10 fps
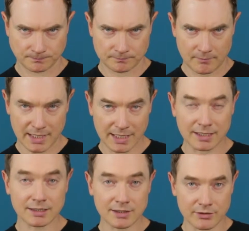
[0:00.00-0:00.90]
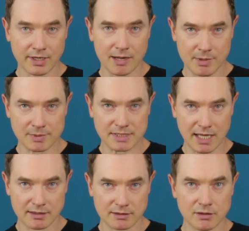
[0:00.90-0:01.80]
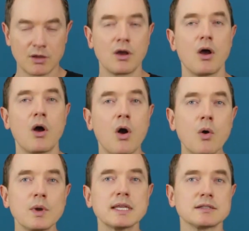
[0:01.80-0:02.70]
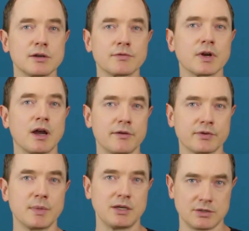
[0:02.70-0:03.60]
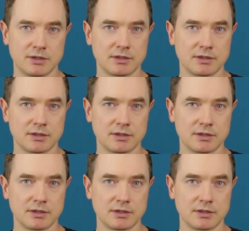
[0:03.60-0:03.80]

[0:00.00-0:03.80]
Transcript: make it clear that I'm upset. Always look for confirmation.